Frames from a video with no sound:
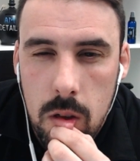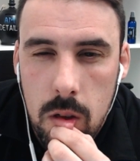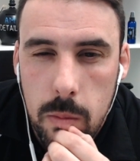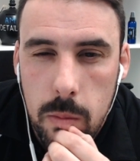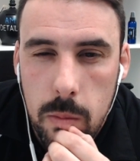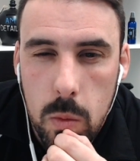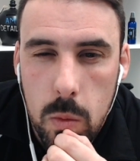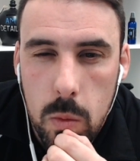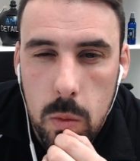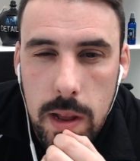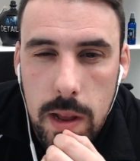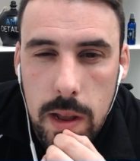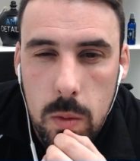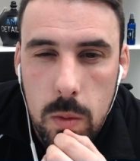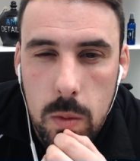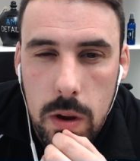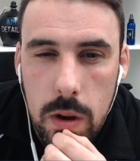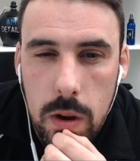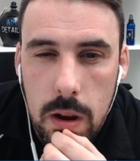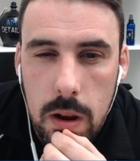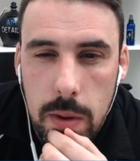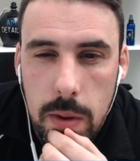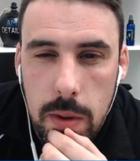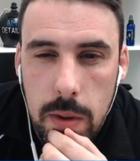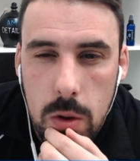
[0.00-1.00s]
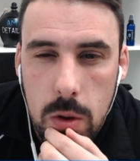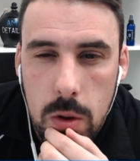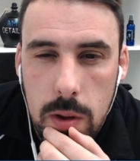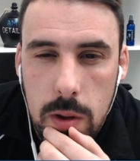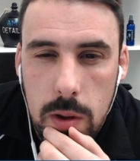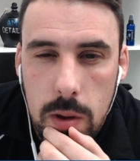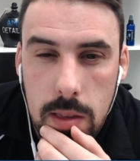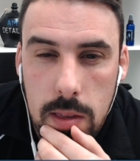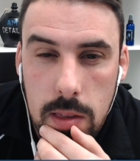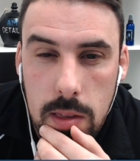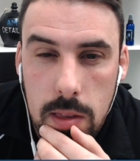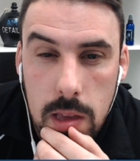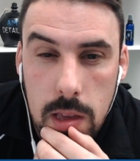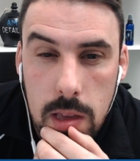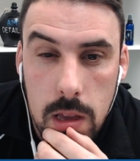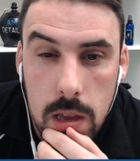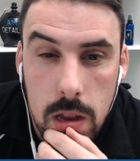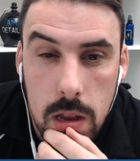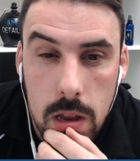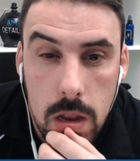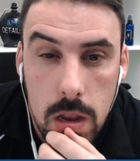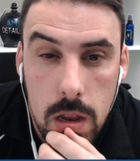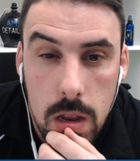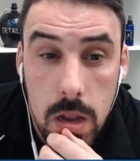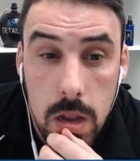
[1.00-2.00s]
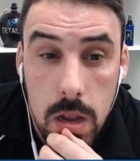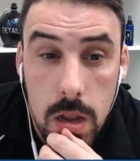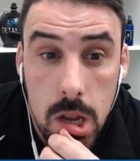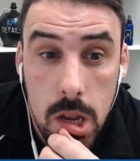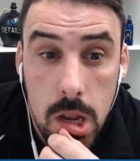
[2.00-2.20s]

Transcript: But when and where am I going to see it?